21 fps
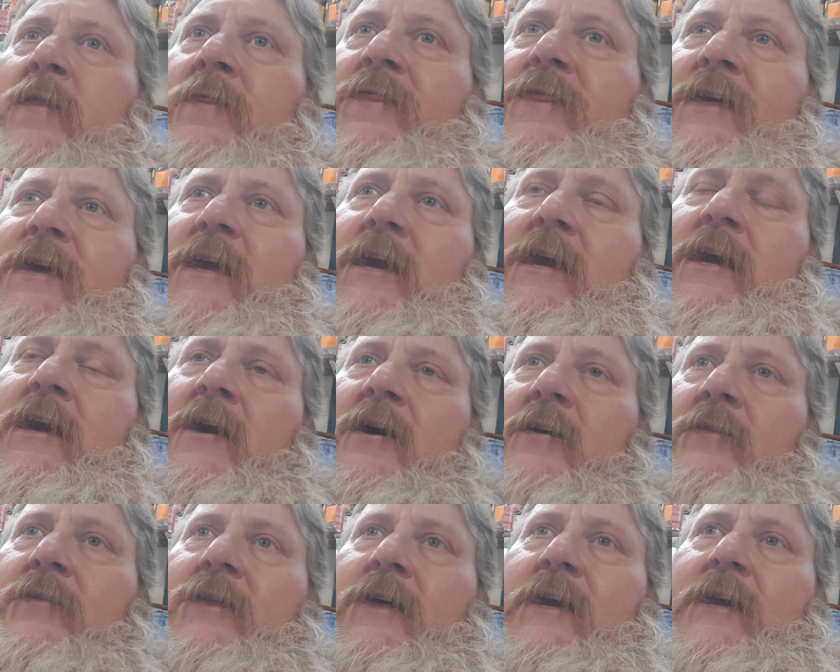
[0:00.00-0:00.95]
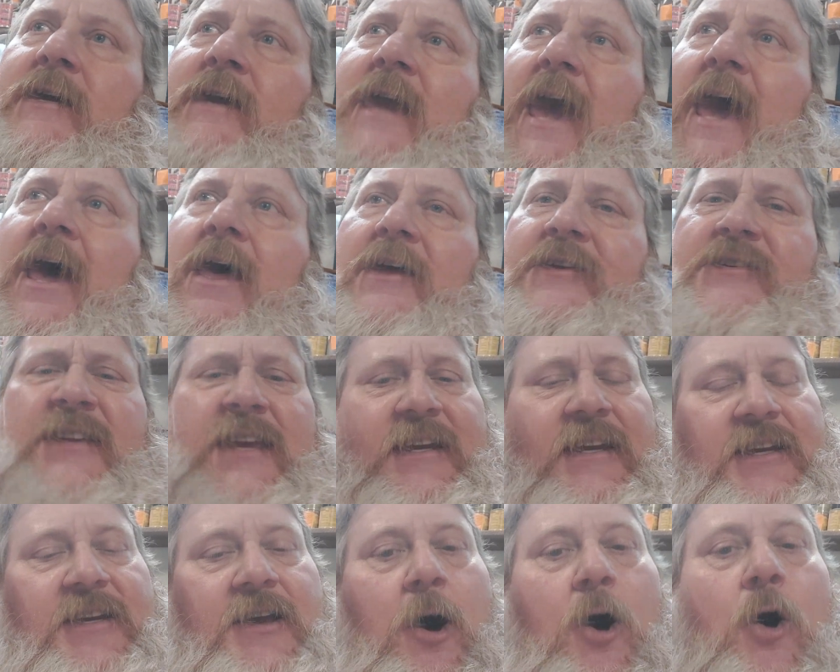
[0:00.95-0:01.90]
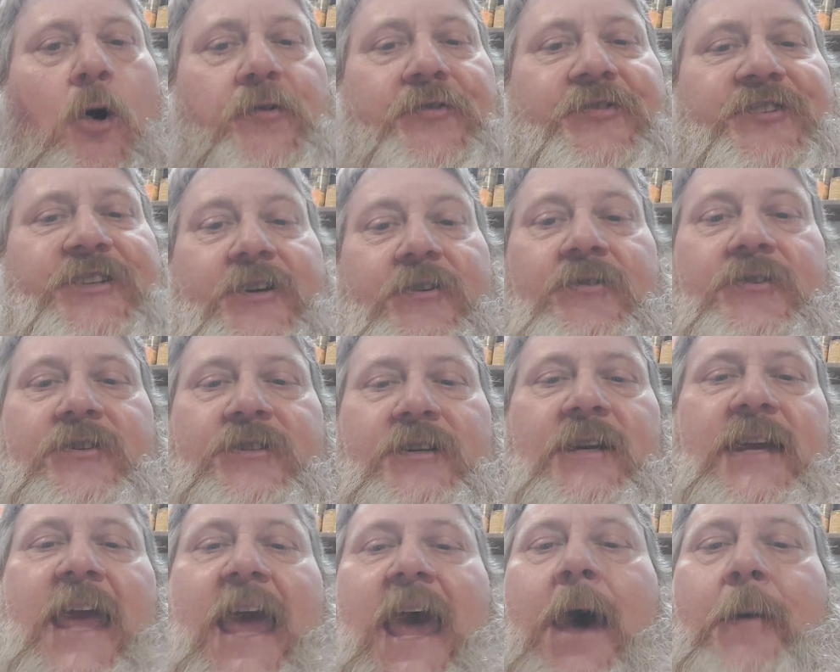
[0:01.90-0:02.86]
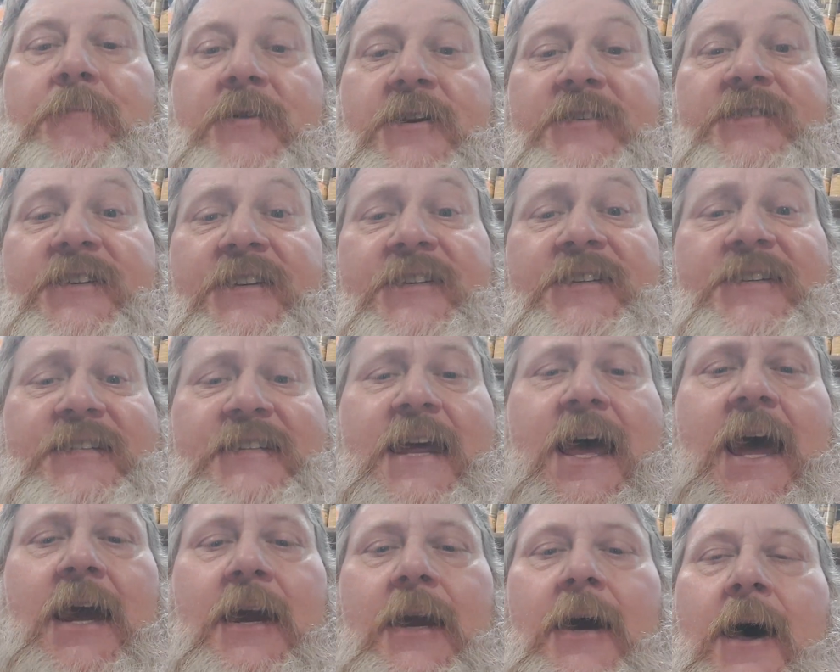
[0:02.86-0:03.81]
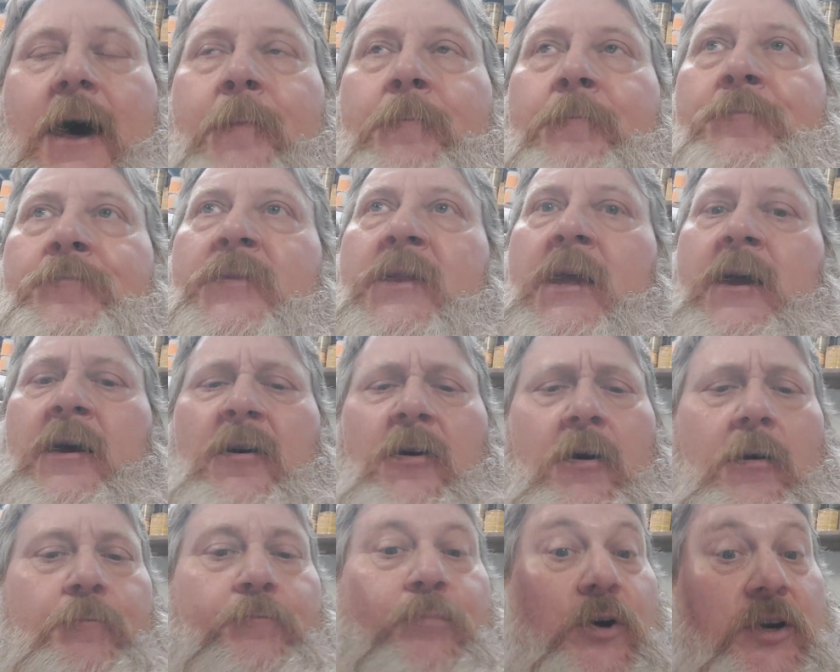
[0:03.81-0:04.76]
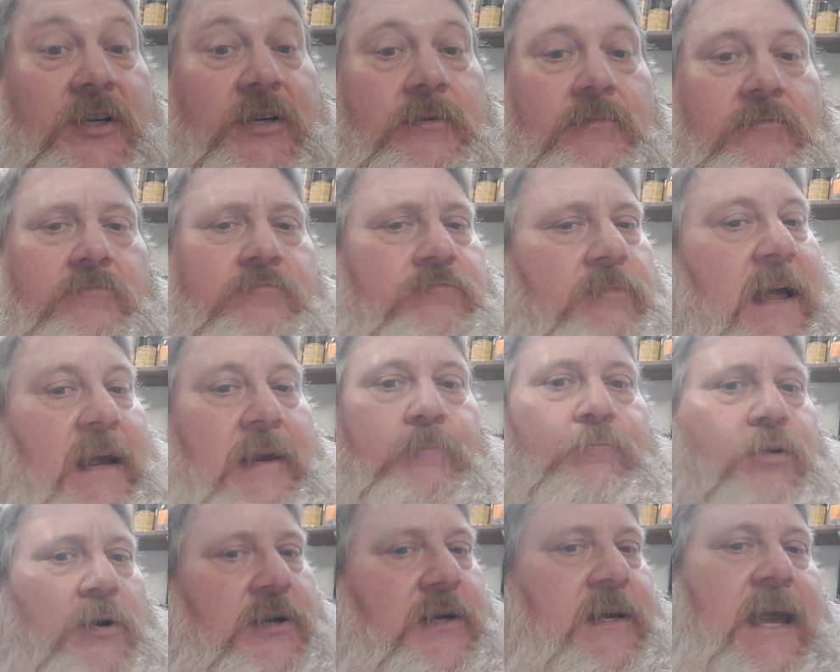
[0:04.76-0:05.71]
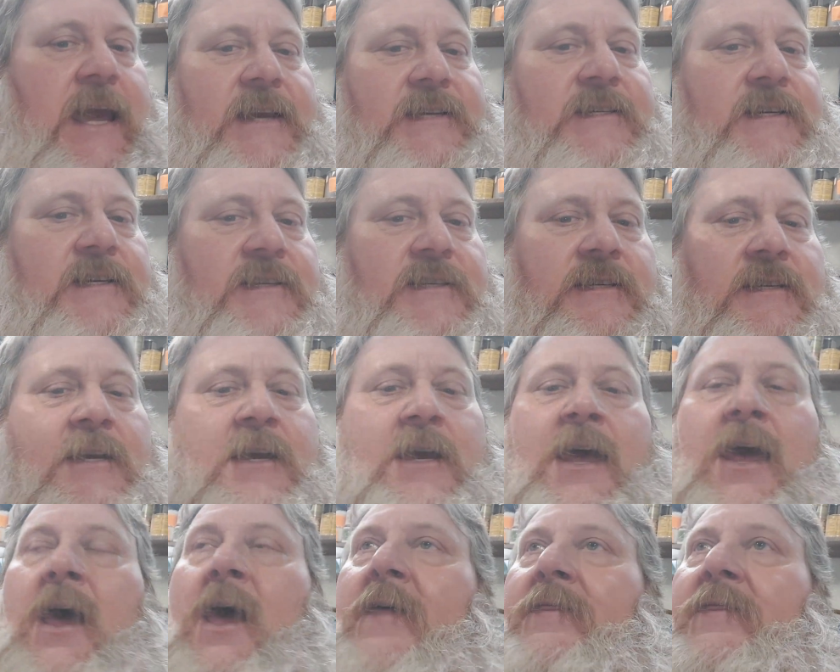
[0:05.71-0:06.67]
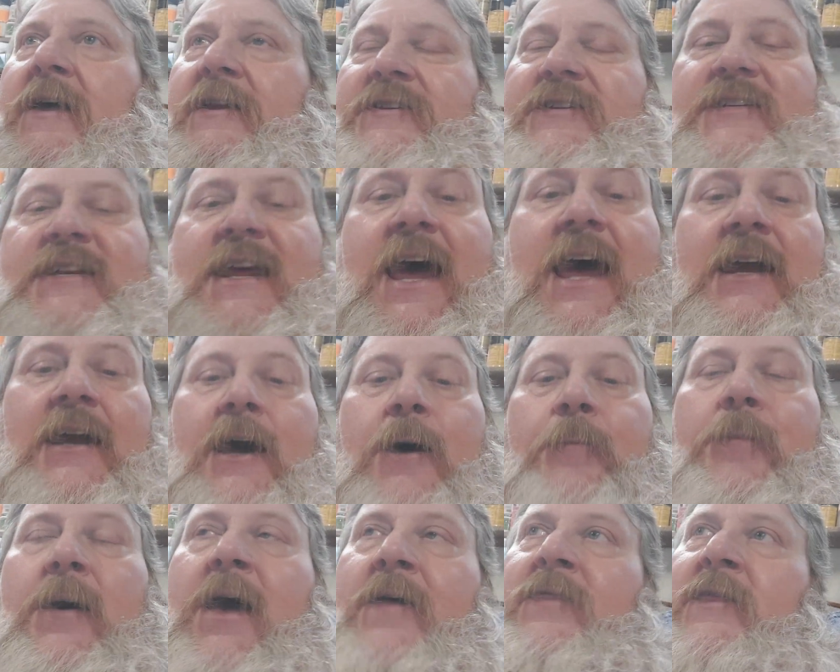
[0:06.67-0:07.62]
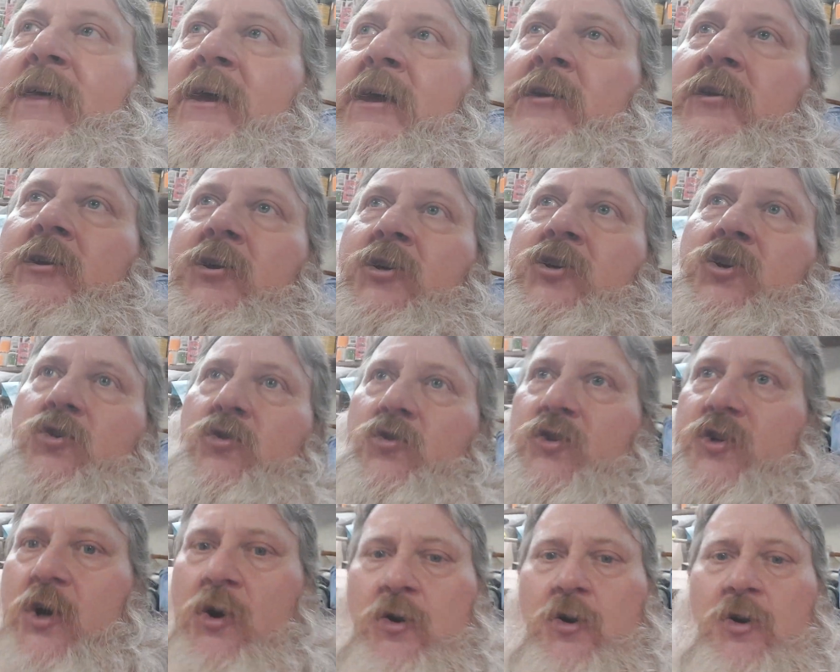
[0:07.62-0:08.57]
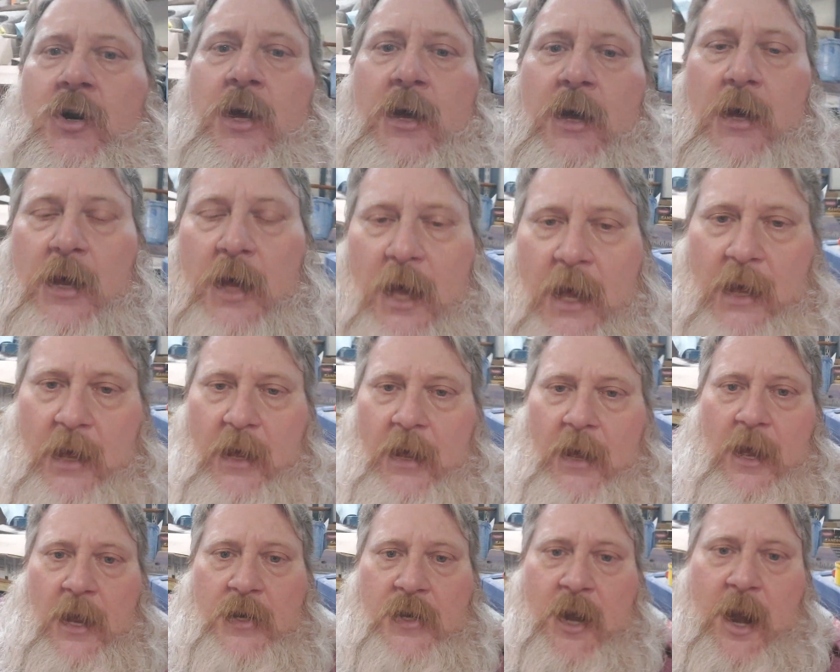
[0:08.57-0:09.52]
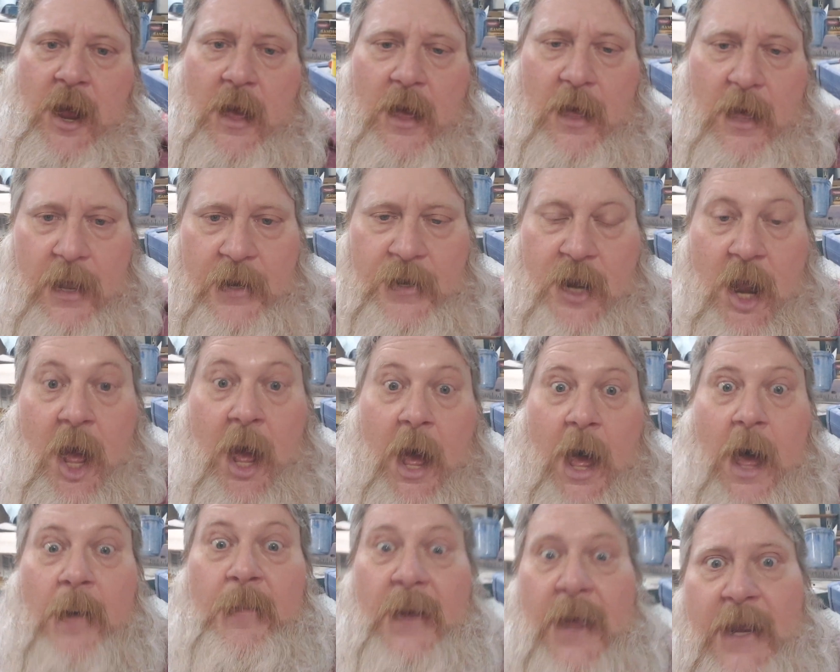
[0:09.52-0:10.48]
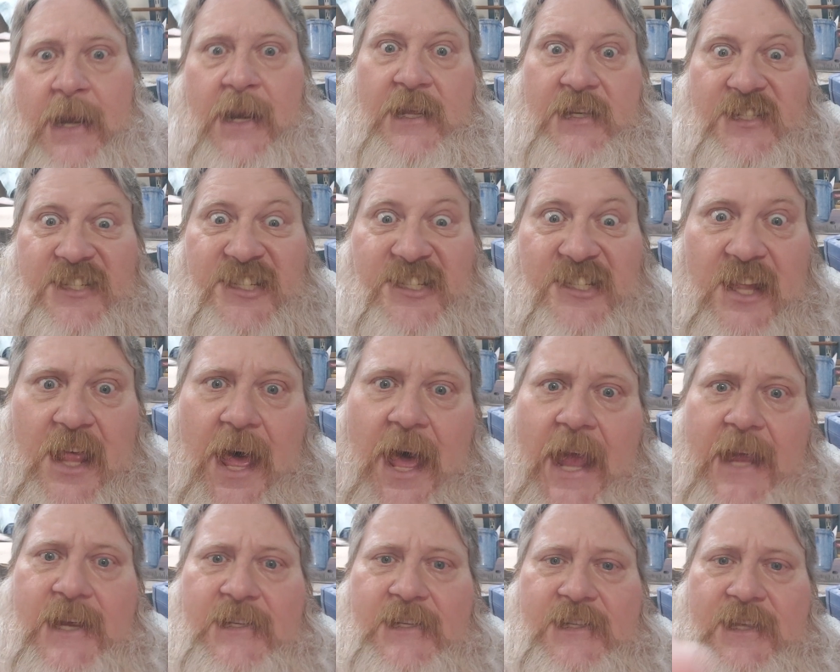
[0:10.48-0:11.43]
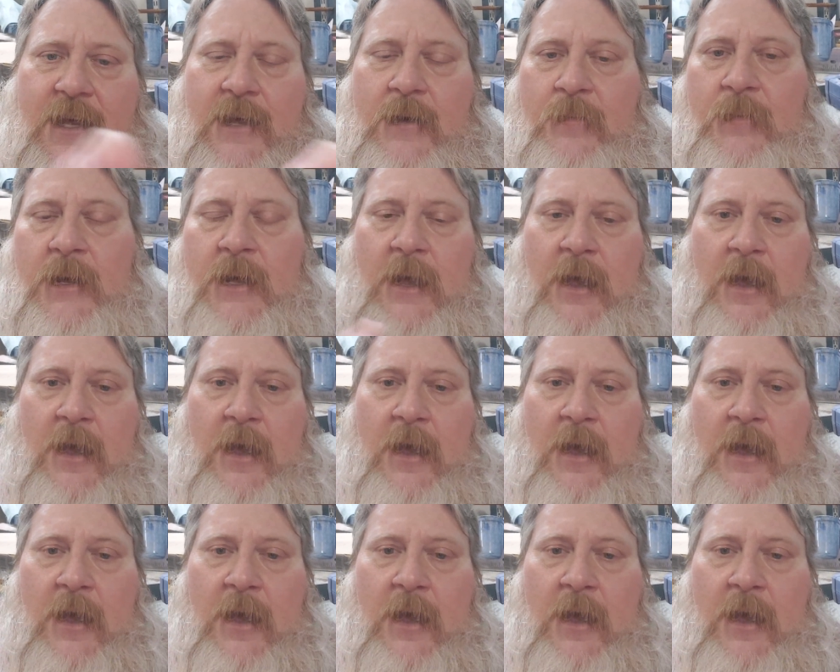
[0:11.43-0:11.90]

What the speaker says: it's like a whole series of cabinets that stack up, or bookcases that stack up, and then you turn a knob and it slides them